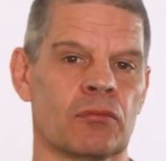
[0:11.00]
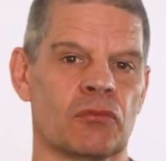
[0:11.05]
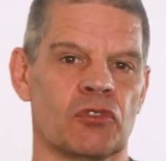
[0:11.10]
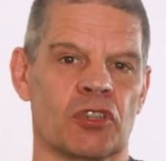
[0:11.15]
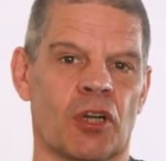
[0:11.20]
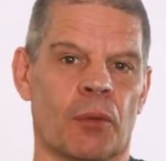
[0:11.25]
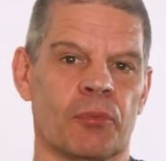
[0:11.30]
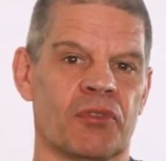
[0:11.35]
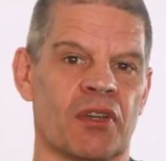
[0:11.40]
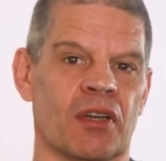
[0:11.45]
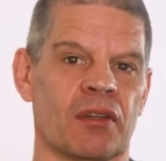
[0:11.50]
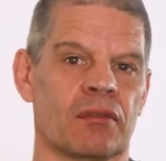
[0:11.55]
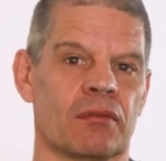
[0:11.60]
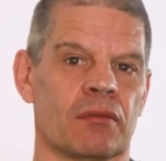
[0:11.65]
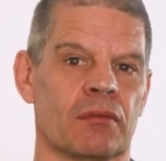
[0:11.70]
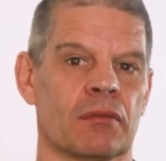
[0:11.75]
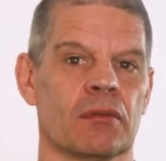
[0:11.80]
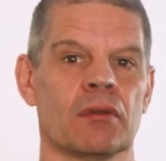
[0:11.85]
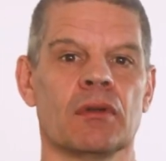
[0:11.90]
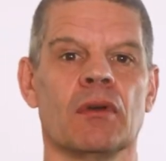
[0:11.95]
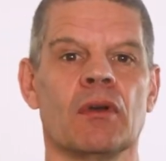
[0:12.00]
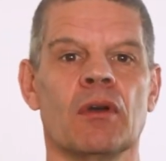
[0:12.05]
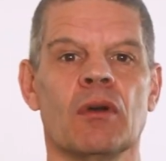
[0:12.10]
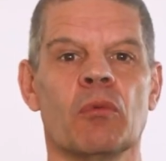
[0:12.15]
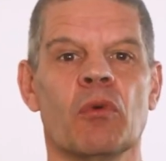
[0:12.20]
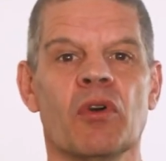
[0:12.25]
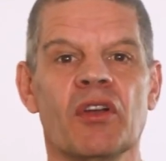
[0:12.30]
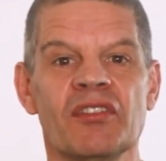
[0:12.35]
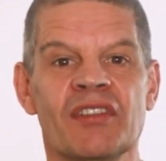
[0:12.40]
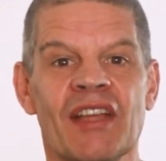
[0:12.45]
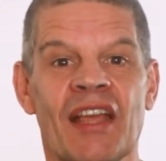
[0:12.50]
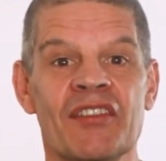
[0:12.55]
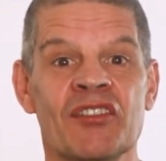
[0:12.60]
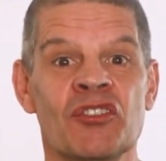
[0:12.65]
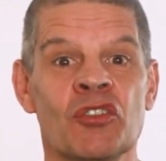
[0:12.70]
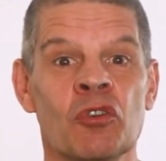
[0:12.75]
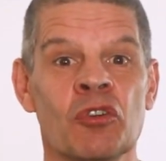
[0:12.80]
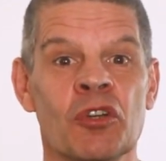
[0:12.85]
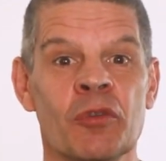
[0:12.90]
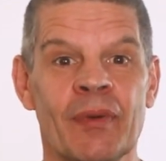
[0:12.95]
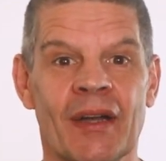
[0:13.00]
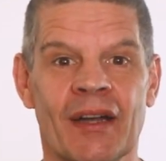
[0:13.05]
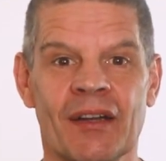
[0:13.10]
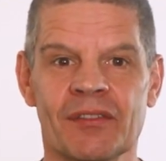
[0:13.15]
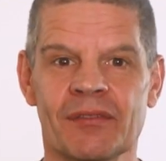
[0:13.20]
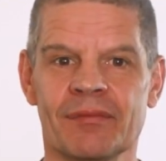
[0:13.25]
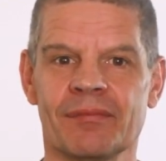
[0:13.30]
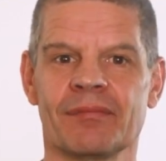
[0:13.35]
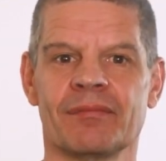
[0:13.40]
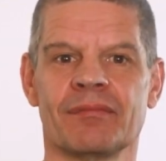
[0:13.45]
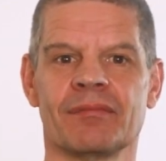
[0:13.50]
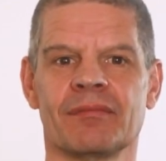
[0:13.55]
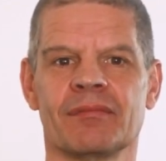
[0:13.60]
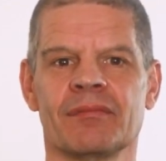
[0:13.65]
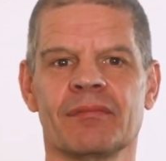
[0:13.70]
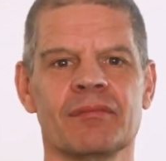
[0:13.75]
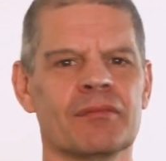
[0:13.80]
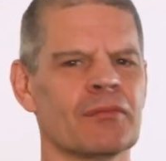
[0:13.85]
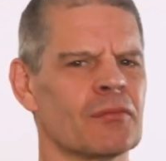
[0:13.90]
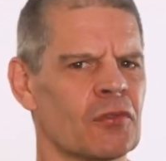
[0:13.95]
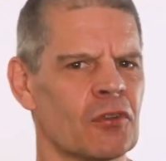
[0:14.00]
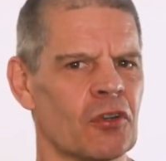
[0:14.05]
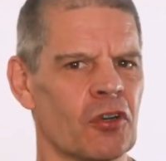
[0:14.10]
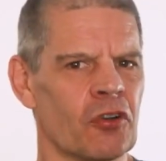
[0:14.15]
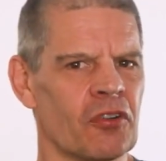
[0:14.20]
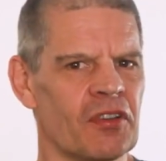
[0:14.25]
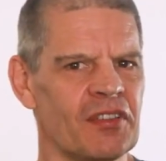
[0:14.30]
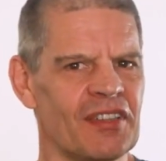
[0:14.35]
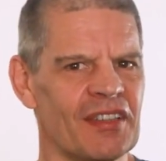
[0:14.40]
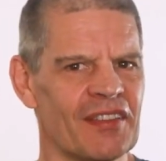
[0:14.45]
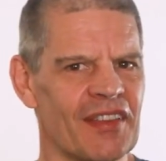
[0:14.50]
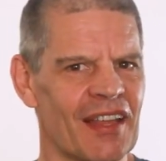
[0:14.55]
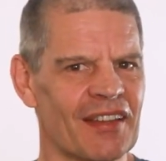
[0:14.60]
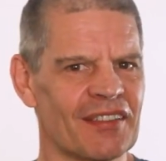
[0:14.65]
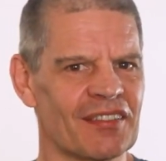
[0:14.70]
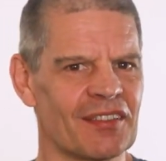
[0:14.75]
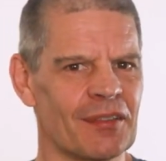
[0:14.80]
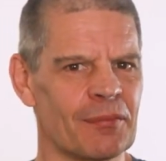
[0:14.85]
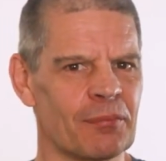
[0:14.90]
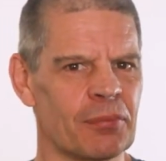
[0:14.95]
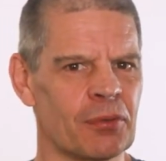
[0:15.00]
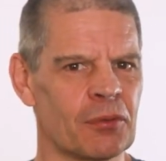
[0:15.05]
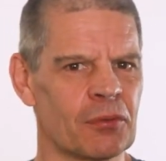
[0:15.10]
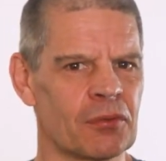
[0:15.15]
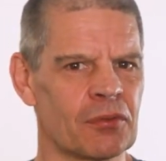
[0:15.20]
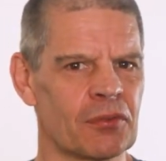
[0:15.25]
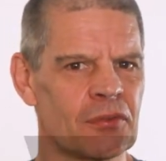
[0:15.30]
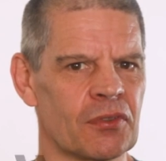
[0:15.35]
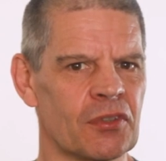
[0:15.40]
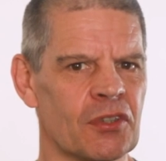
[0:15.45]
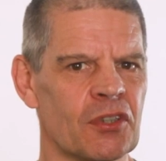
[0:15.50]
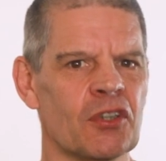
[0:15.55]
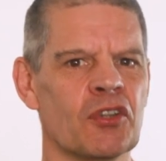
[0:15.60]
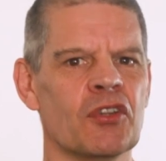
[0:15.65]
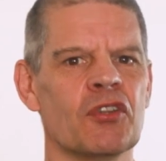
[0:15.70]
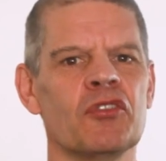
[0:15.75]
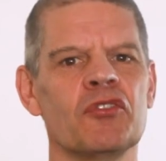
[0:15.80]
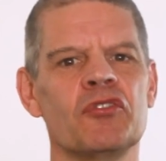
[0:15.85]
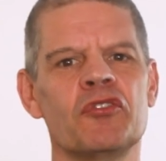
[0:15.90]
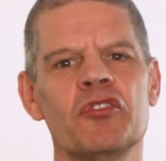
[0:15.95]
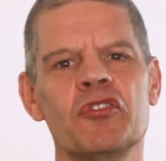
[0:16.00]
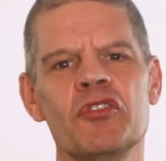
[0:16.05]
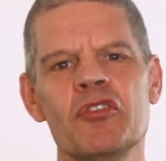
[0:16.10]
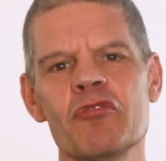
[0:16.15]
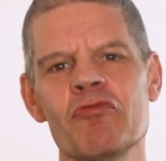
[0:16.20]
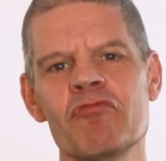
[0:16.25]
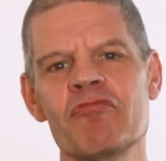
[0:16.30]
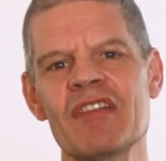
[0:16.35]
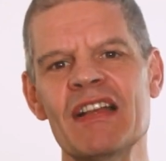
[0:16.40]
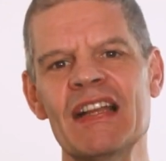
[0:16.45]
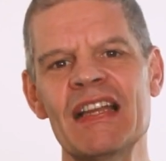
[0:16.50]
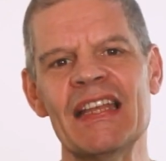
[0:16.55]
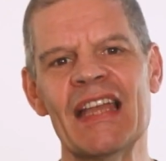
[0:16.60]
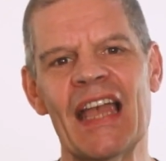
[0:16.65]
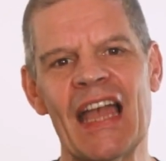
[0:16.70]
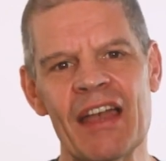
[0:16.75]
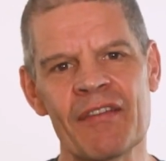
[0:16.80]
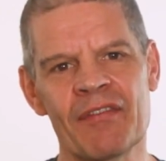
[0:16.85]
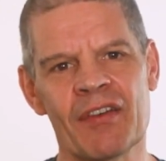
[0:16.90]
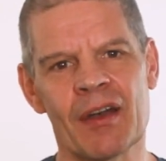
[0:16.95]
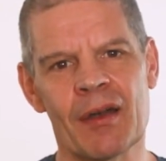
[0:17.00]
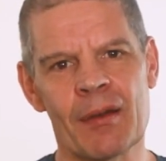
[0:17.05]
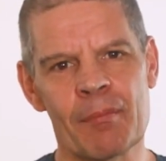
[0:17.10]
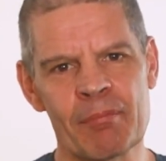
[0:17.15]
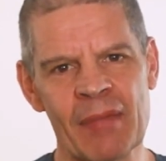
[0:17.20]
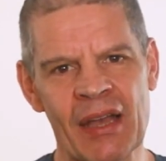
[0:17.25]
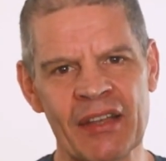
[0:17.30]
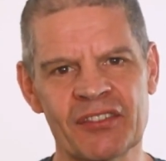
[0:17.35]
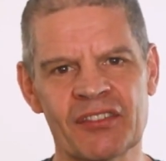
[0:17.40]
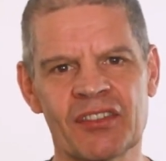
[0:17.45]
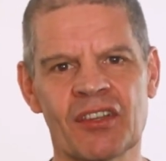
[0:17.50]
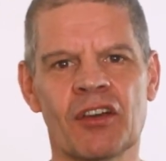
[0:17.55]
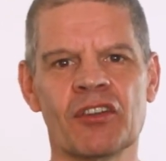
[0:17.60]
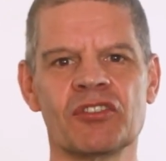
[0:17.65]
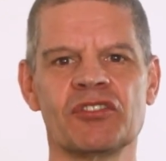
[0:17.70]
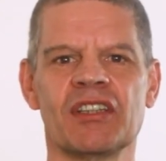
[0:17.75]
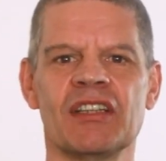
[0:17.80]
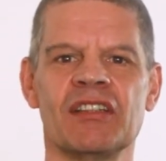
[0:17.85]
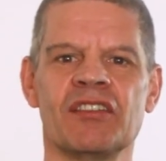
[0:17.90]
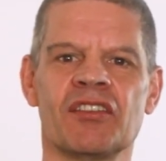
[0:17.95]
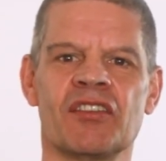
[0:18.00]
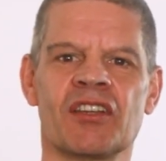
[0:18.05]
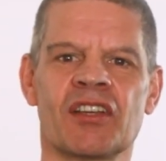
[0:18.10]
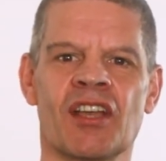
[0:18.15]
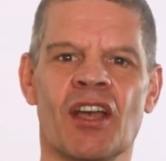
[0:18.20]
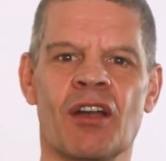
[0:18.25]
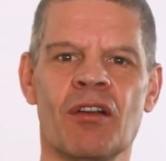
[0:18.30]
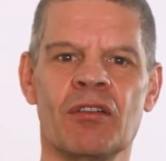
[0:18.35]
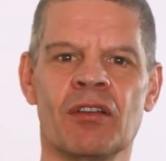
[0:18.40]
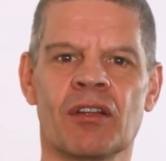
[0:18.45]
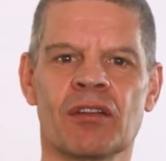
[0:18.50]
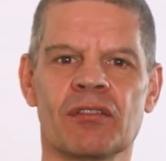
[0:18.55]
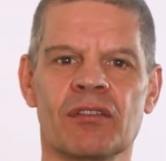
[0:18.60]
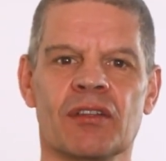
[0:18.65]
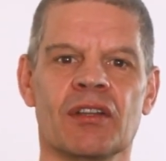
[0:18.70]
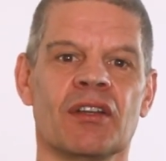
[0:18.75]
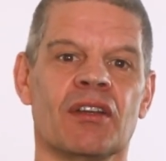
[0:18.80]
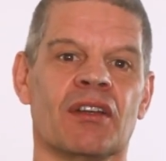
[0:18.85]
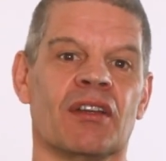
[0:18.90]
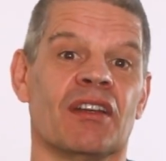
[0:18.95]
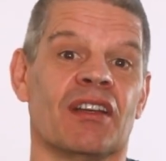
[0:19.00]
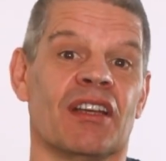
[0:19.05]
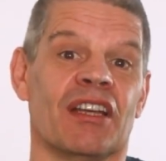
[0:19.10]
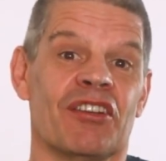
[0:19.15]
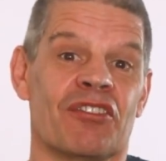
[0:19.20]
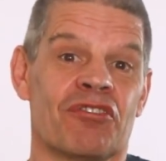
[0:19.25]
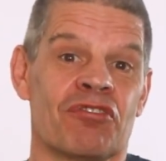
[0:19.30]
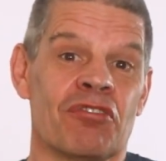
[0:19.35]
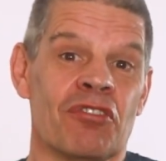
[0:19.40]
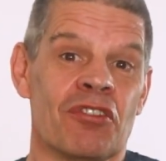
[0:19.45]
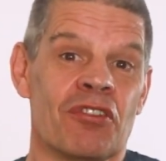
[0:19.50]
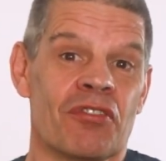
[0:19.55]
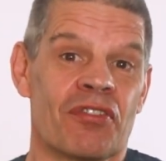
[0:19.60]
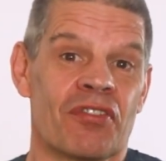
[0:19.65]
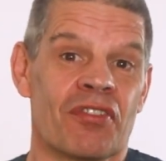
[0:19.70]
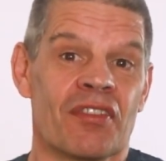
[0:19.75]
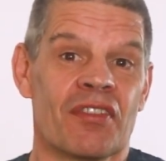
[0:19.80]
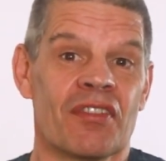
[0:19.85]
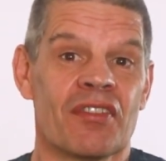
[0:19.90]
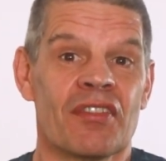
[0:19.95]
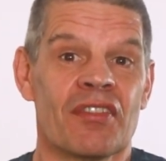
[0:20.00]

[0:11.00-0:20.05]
Job done. What is there to talk about? Or is it that simple? Do you really ever massage into the colon? In truth,